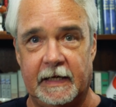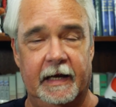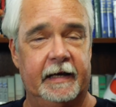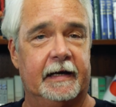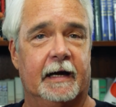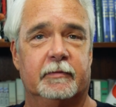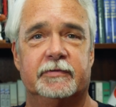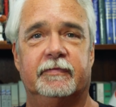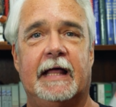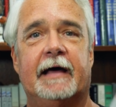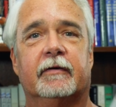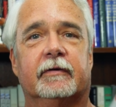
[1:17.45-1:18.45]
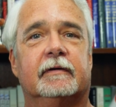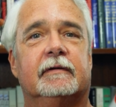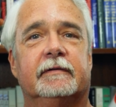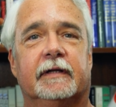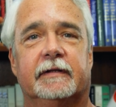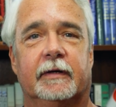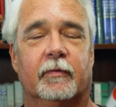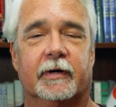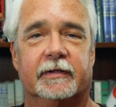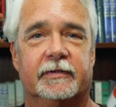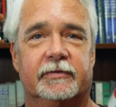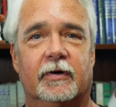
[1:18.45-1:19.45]
And I was flattered that they
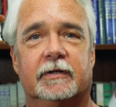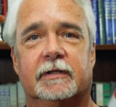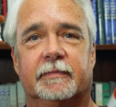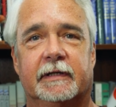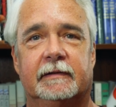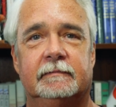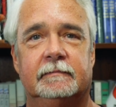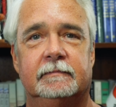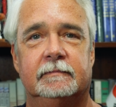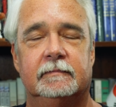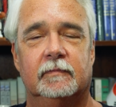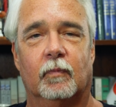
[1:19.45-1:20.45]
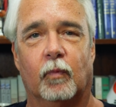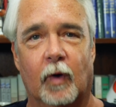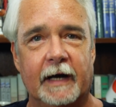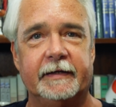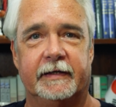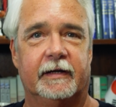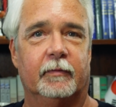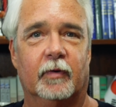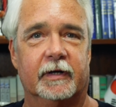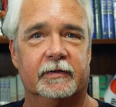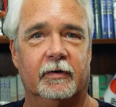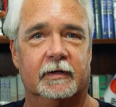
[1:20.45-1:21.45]
wanted to talk to me. Why did they
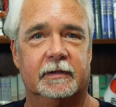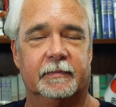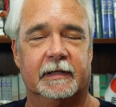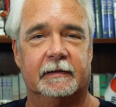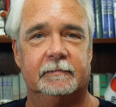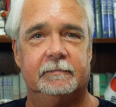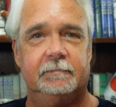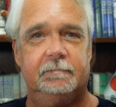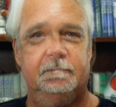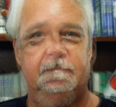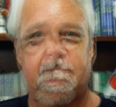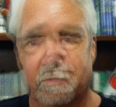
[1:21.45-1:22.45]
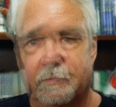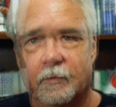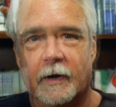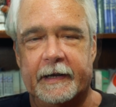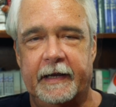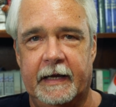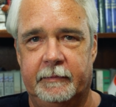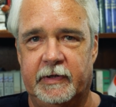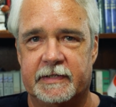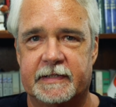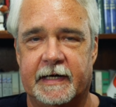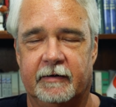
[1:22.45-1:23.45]
want to talk to me? Before I came
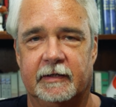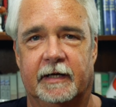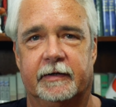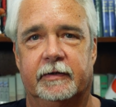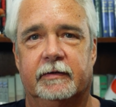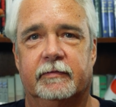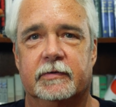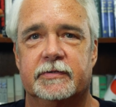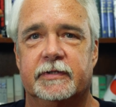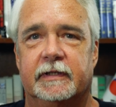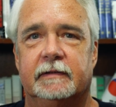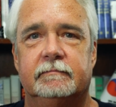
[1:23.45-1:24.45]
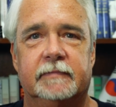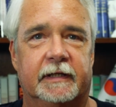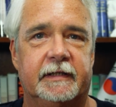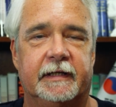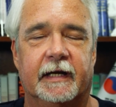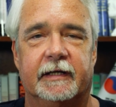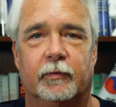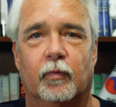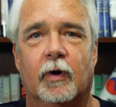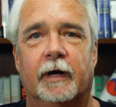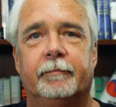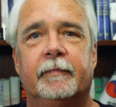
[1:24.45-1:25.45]
to East Carolina University in
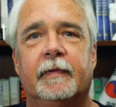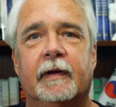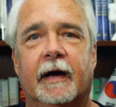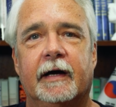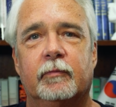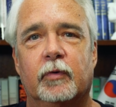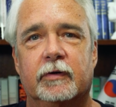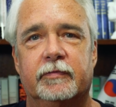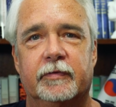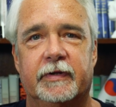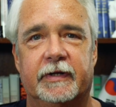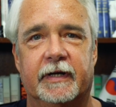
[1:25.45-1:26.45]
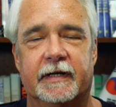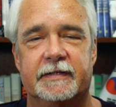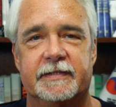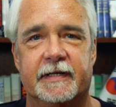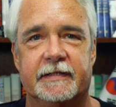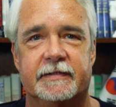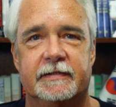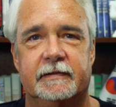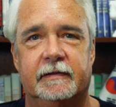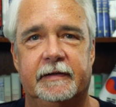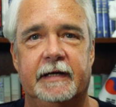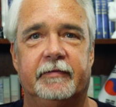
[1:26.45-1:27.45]
1991, I had worked for the United States
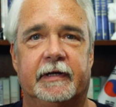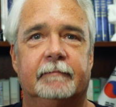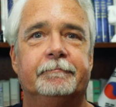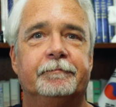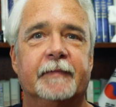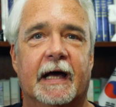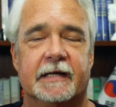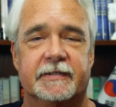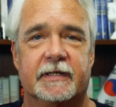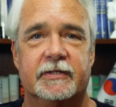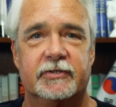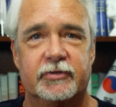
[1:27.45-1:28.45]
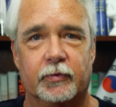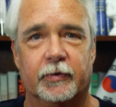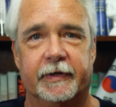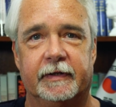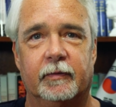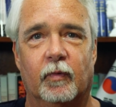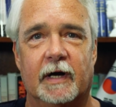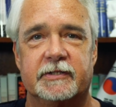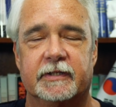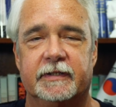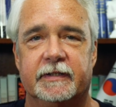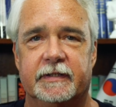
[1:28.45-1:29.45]
Navy as a historian in
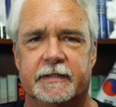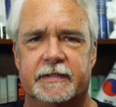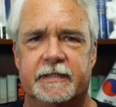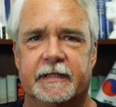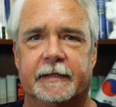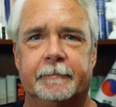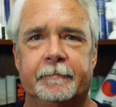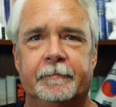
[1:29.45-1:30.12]
Washington, D.C.